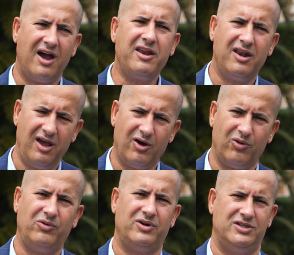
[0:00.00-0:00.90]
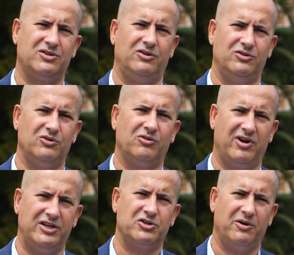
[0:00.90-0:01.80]
I know he's going to do a
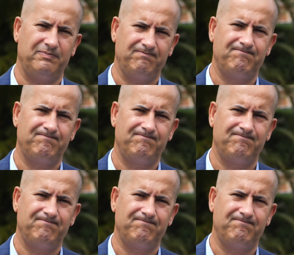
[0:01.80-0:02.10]
great job.